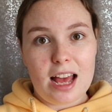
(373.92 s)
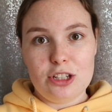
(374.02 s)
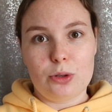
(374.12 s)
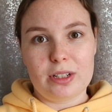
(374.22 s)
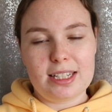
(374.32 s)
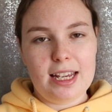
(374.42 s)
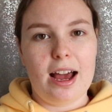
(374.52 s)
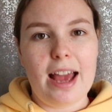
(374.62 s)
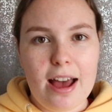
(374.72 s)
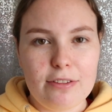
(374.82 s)
As you can see,
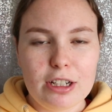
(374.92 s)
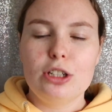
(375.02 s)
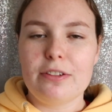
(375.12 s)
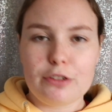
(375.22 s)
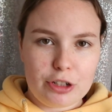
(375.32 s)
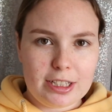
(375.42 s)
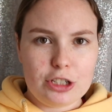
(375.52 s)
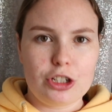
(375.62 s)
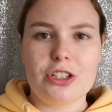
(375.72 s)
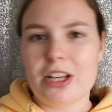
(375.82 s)
I have different
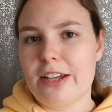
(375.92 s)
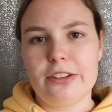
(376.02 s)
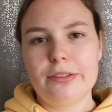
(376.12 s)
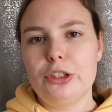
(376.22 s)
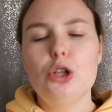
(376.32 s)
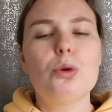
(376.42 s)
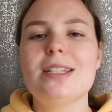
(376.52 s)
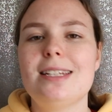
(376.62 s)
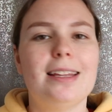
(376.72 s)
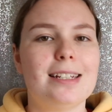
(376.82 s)
transitions, and you
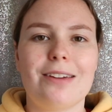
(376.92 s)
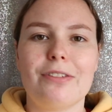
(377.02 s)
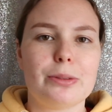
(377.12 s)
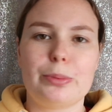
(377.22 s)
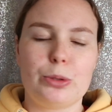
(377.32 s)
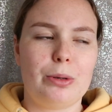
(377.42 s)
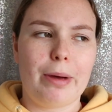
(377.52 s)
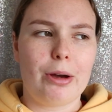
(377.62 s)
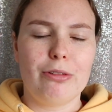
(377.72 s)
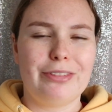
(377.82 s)
can see the difference between
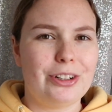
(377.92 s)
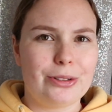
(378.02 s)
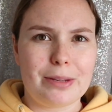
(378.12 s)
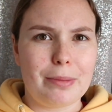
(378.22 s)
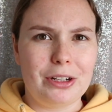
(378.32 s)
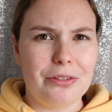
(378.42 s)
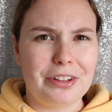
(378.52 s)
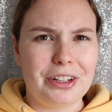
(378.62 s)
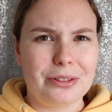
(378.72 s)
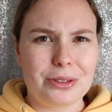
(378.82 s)
my old videos and my new
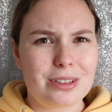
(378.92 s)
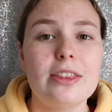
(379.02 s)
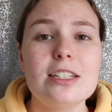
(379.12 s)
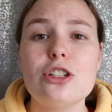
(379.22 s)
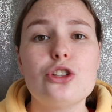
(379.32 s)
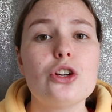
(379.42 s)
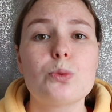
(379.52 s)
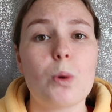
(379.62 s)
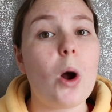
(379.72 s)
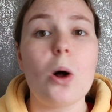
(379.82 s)
videos. This is
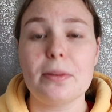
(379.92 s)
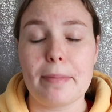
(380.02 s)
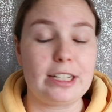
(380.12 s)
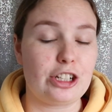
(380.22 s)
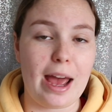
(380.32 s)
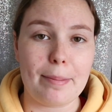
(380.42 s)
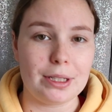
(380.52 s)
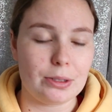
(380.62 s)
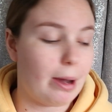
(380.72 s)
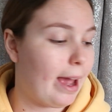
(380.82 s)
just where all the magic
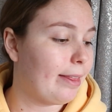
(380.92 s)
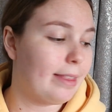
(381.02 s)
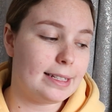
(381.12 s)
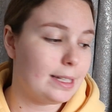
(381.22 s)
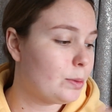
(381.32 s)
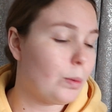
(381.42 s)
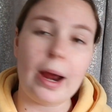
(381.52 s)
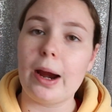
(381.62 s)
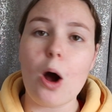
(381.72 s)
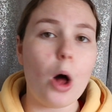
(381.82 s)
happens, okay? This is
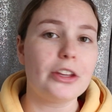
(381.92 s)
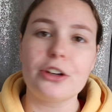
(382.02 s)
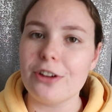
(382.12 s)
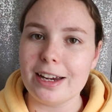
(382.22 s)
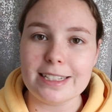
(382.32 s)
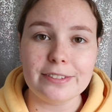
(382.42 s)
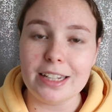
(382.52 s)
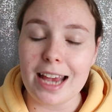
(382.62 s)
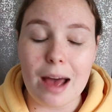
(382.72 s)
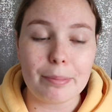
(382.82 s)
where all the
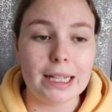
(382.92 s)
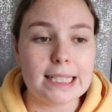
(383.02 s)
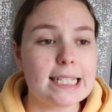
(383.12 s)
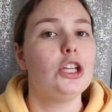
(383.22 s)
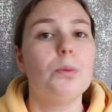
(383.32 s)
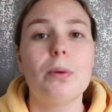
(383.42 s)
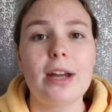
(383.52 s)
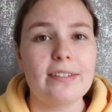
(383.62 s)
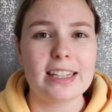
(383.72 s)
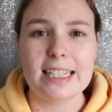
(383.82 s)
creativity happens. You put
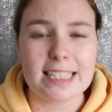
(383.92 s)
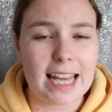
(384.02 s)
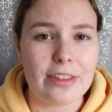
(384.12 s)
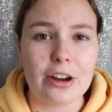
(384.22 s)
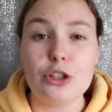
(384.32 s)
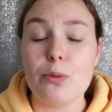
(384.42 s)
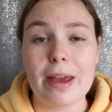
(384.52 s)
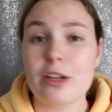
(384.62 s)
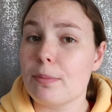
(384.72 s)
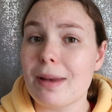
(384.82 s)
everything together and you
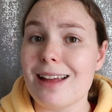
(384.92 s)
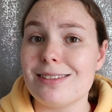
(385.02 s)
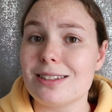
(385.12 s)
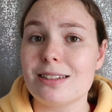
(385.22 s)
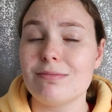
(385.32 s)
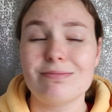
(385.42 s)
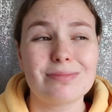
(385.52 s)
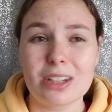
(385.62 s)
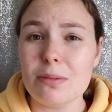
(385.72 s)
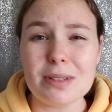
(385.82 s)
make your plans
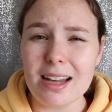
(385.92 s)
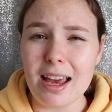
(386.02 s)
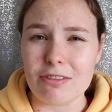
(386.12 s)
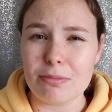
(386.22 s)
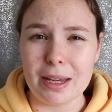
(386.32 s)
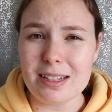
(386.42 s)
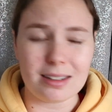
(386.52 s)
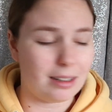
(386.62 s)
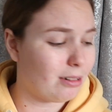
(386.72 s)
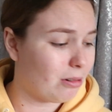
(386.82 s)
come to life, basically,